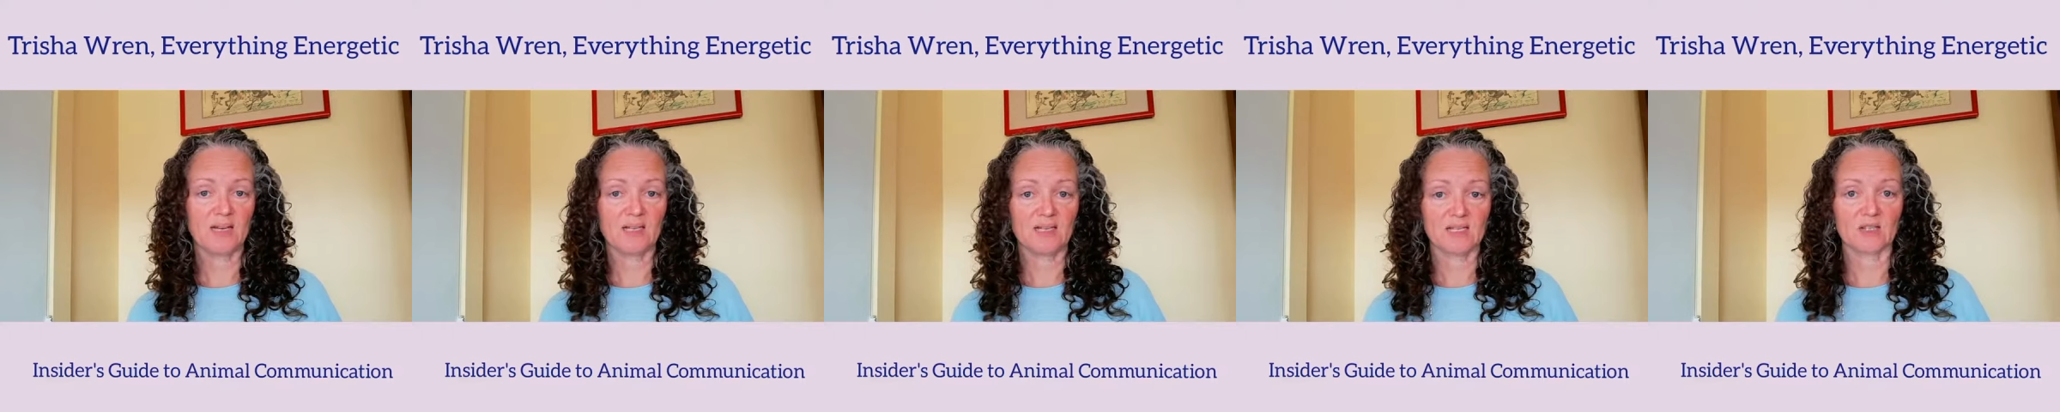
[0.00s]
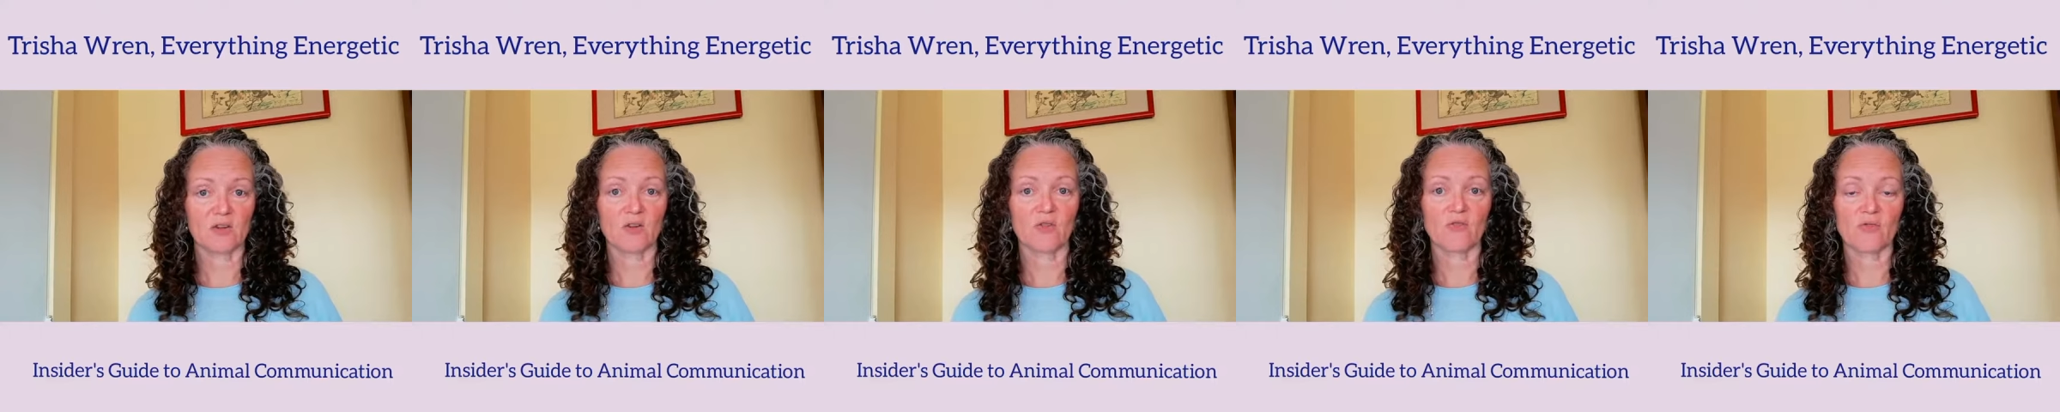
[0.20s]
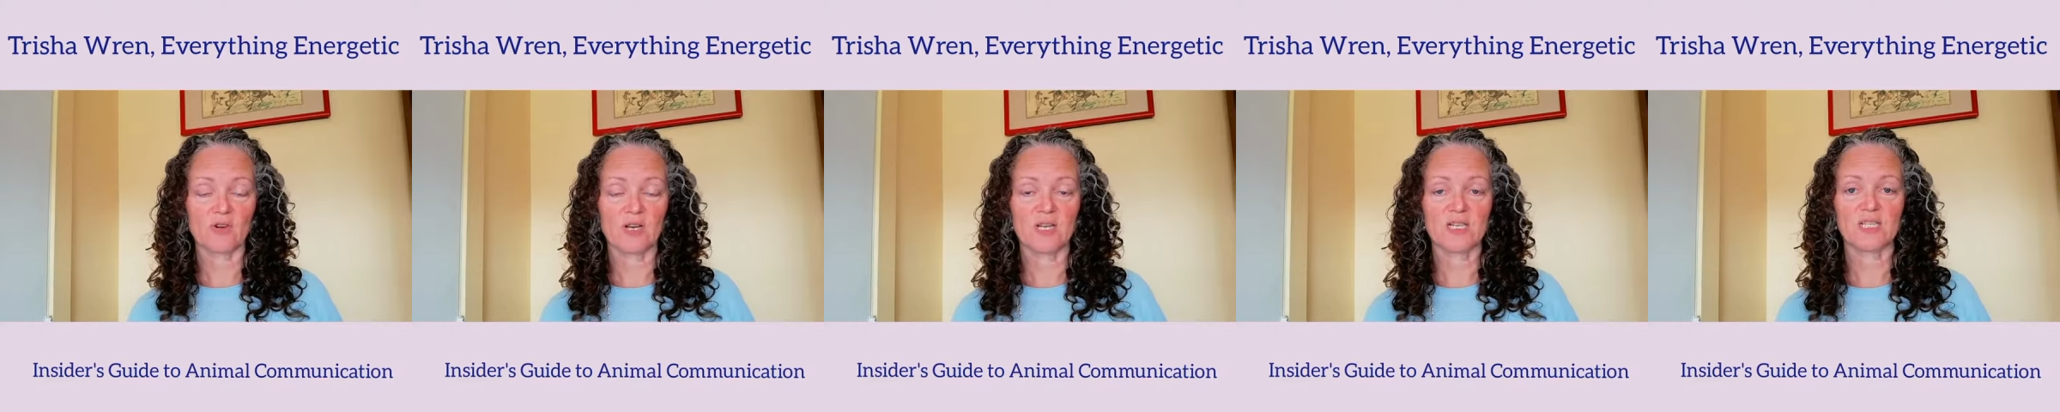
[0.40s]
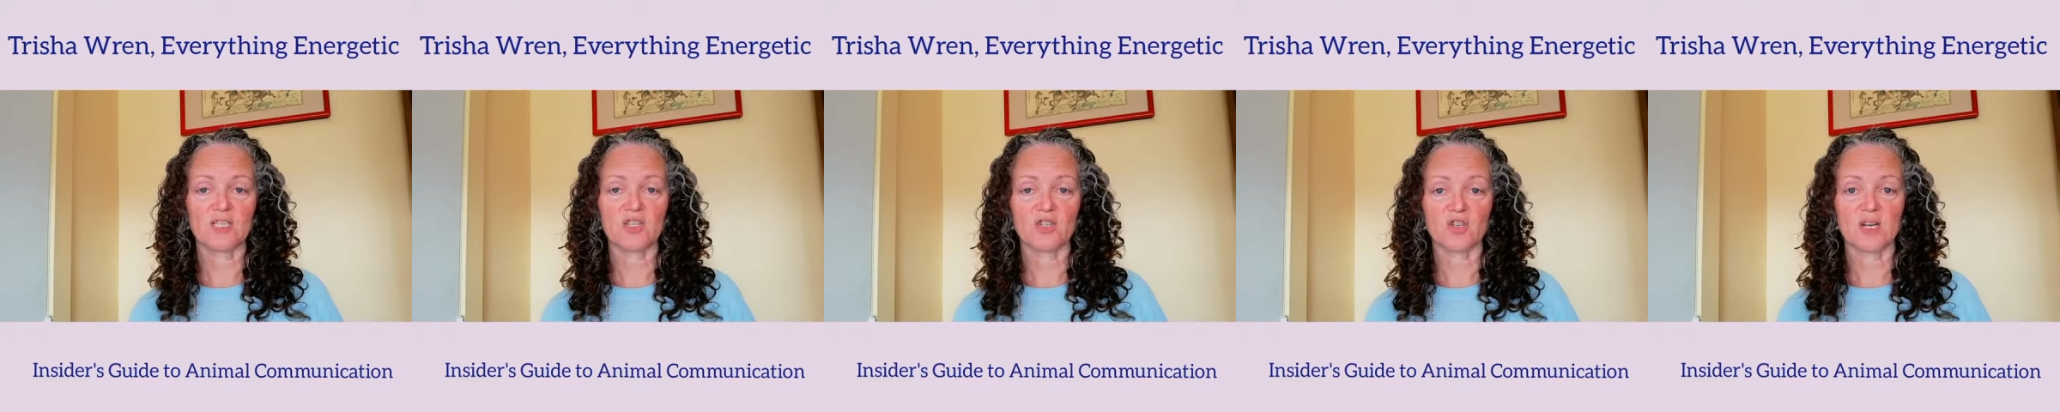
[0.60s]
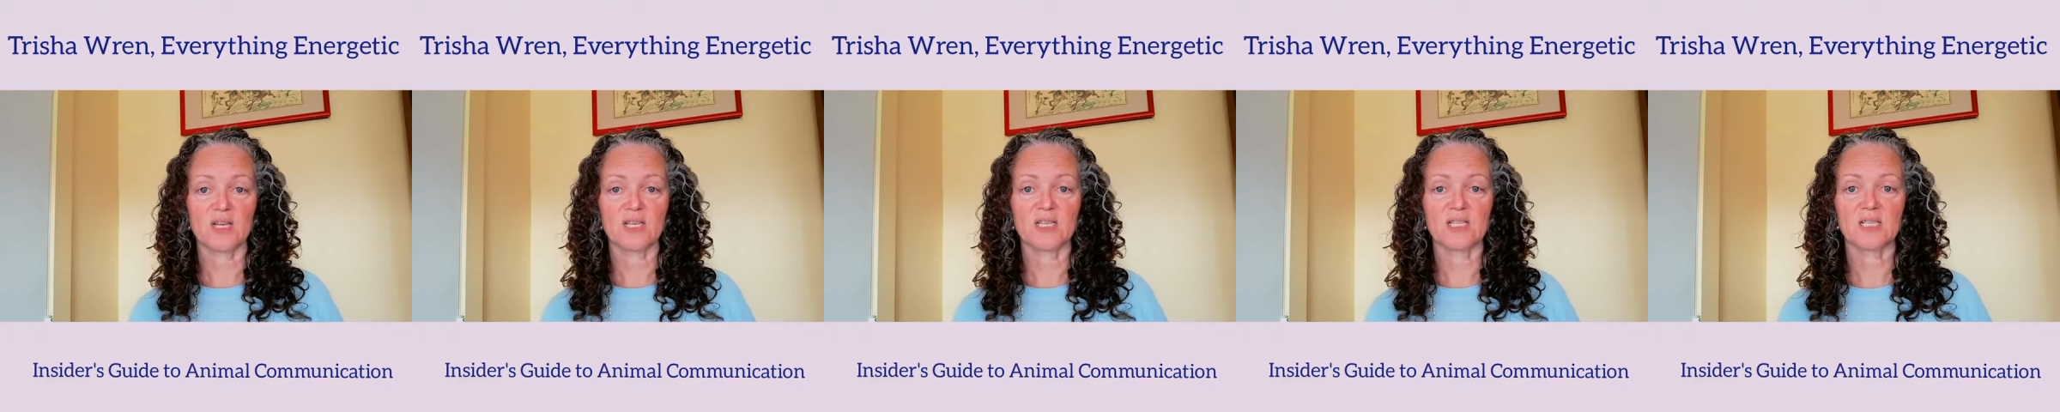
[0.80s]
is already
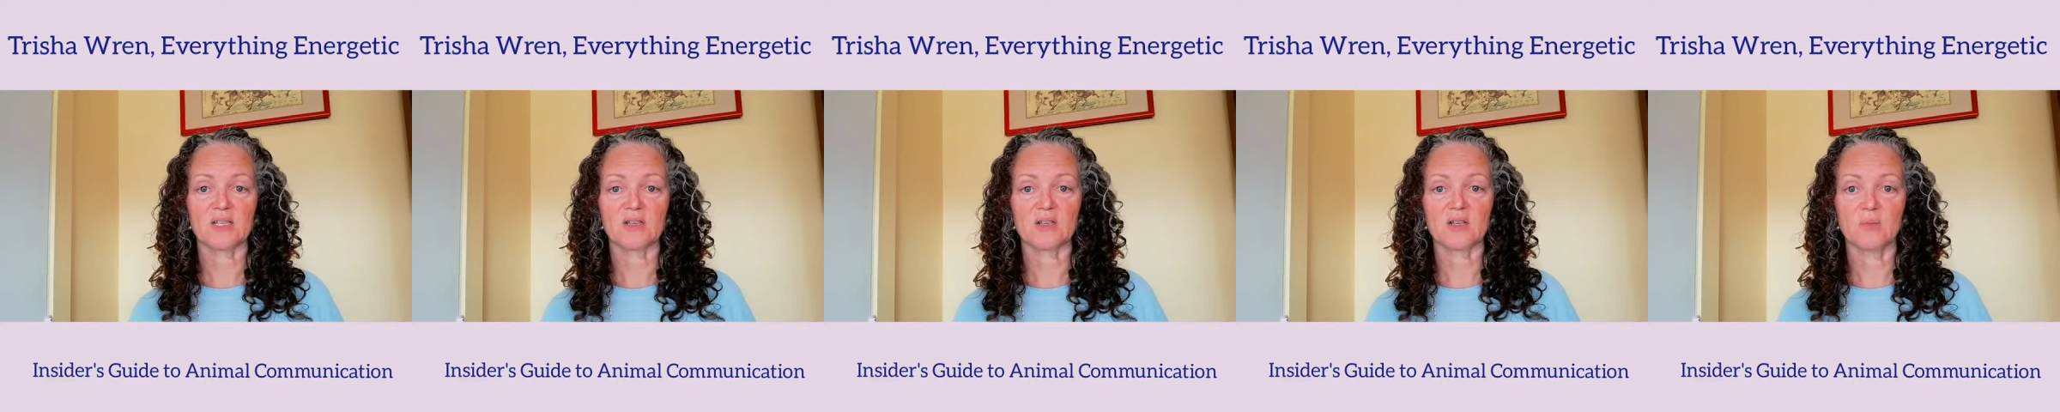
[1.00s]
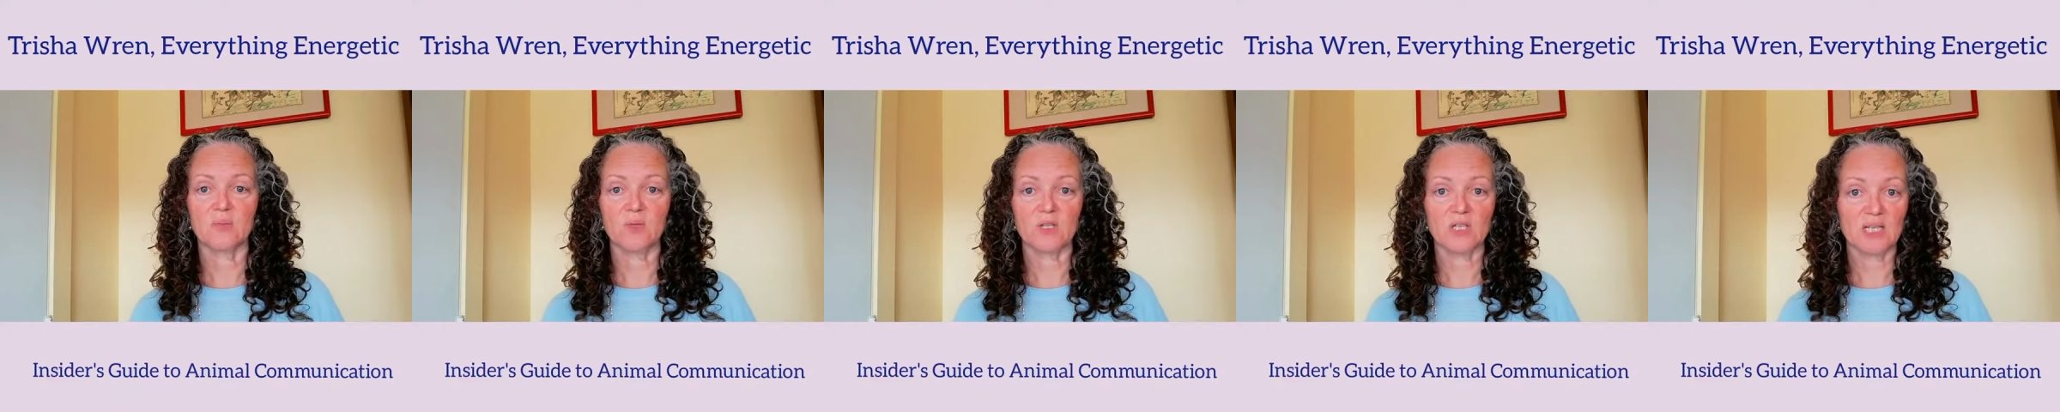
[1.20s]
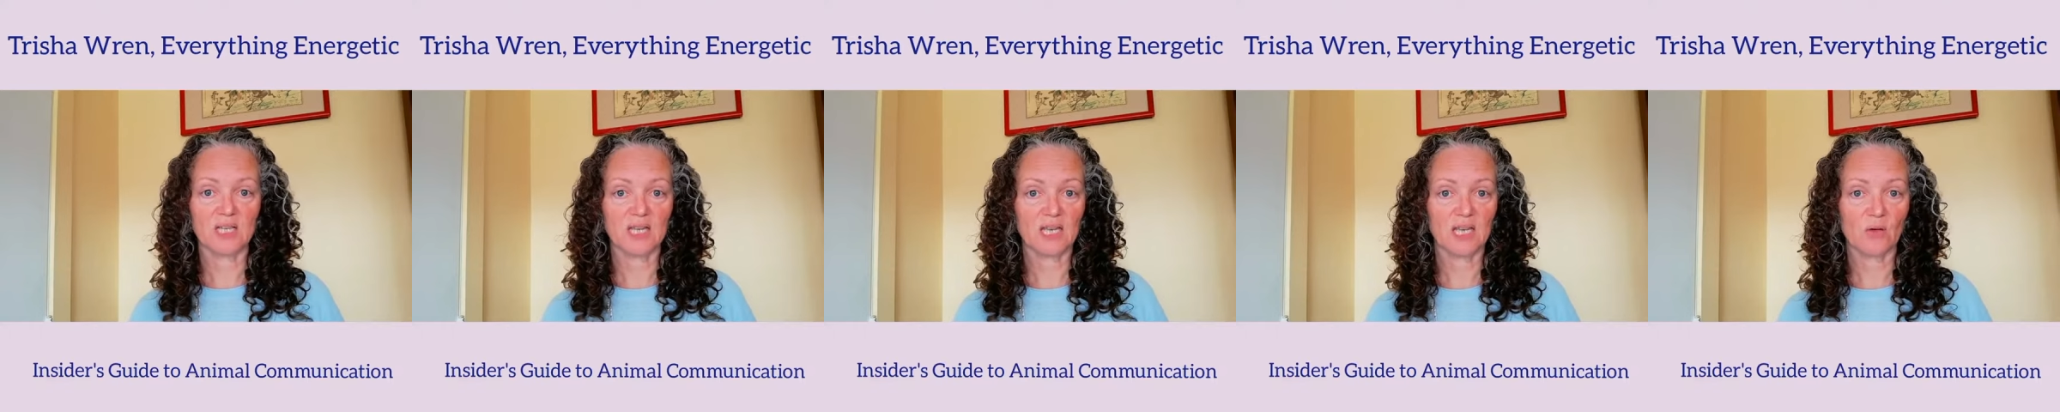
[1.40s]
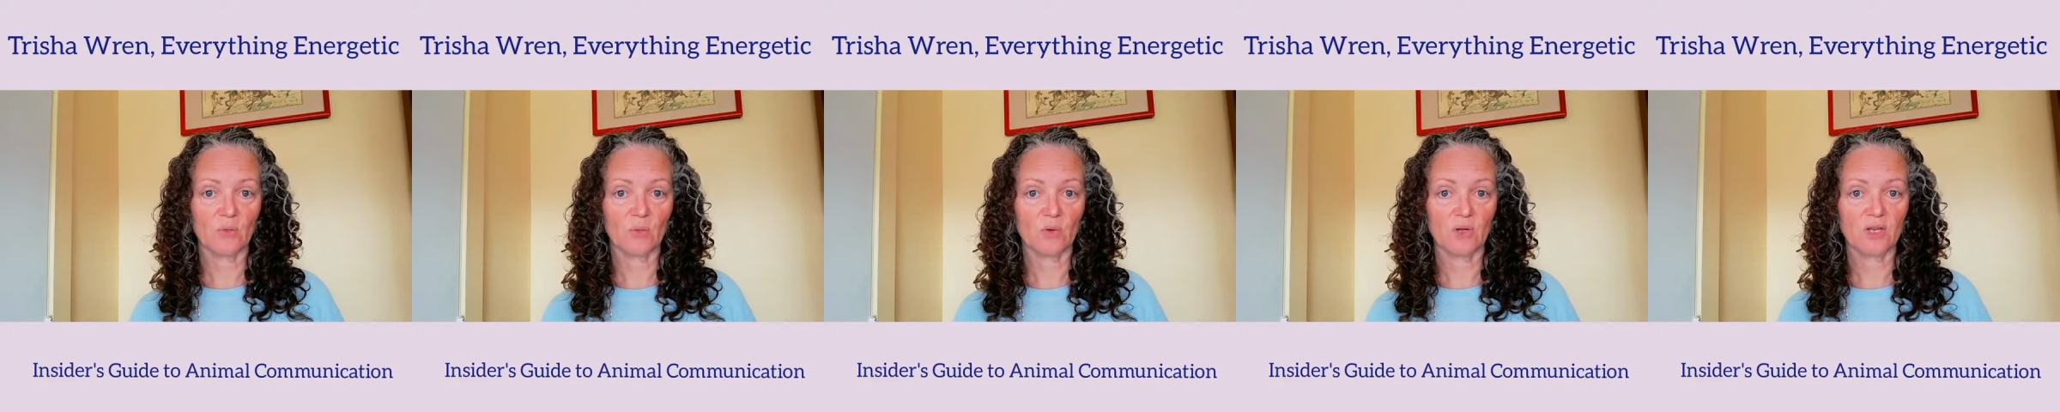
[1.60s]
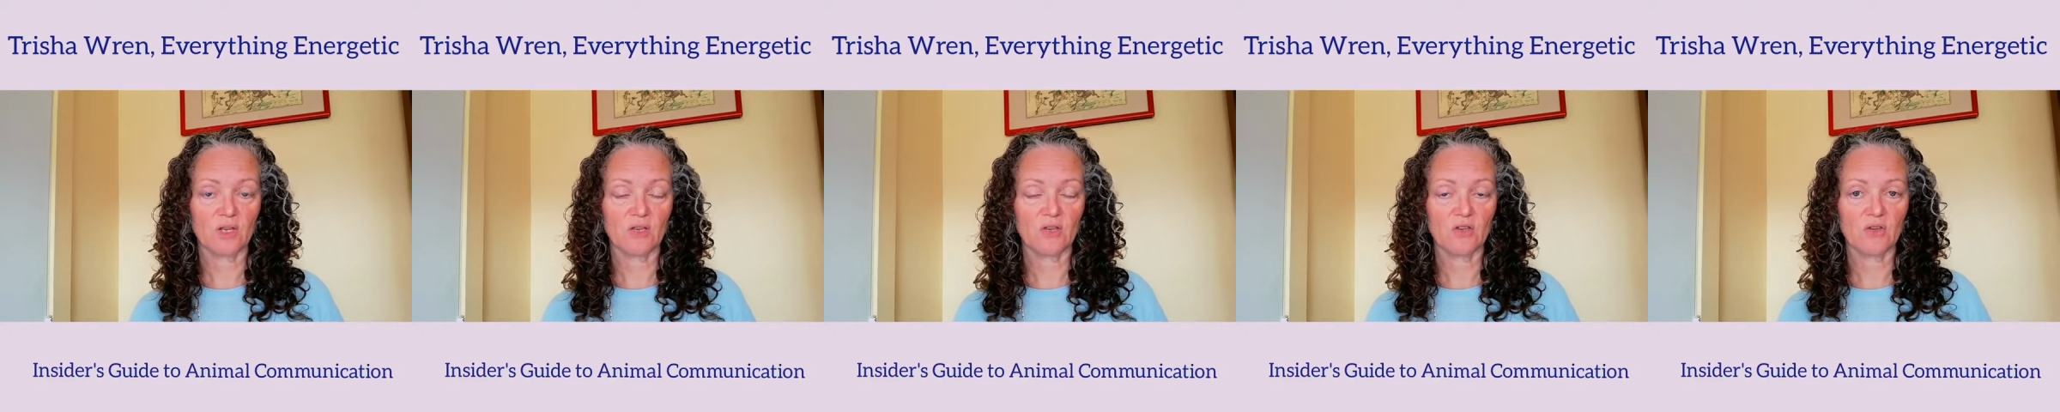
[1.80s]
trying to communicate
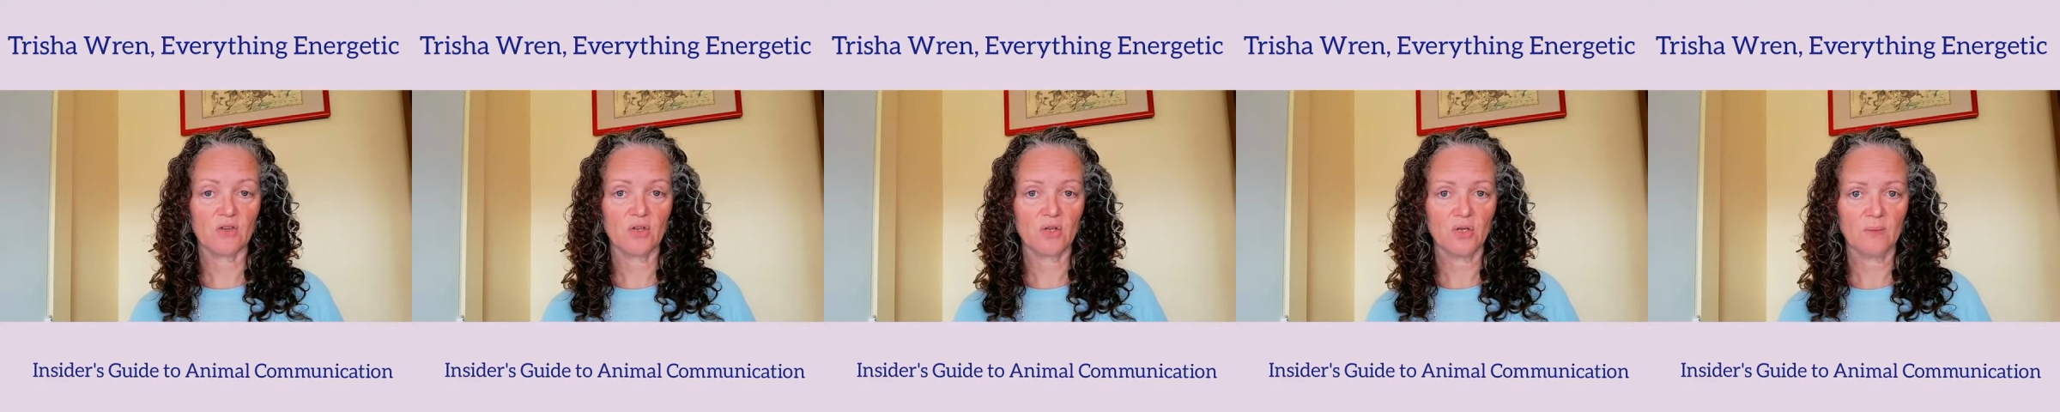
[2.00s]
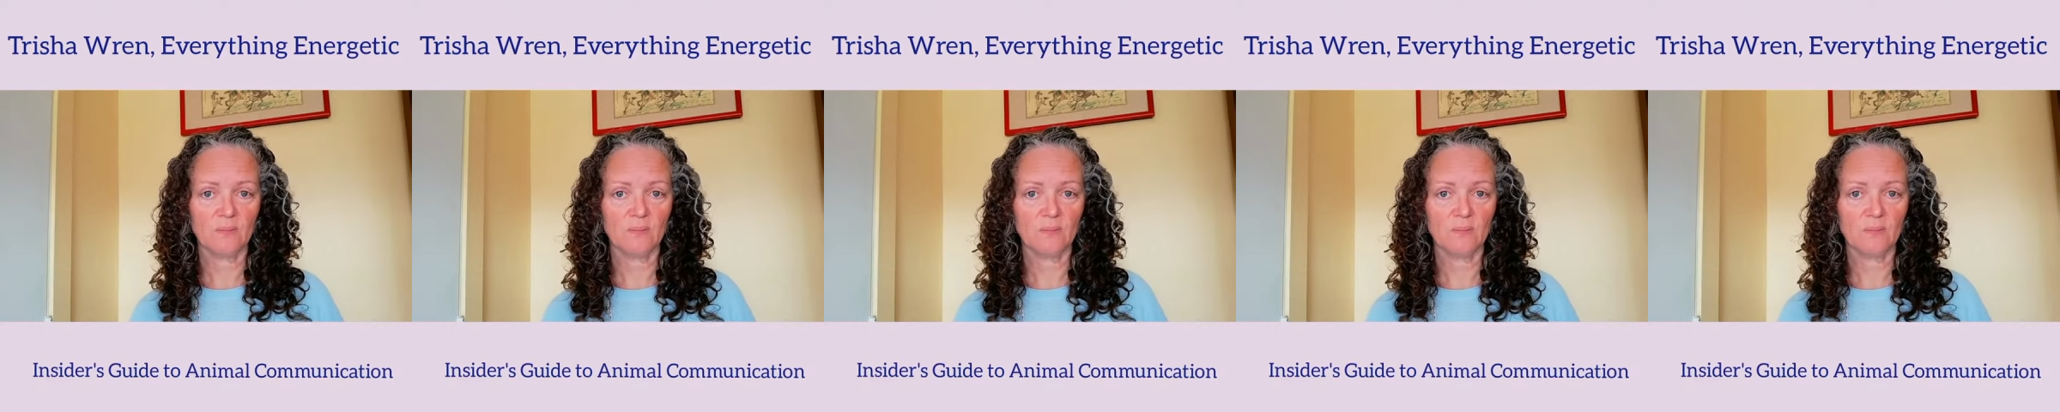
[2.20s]
with you,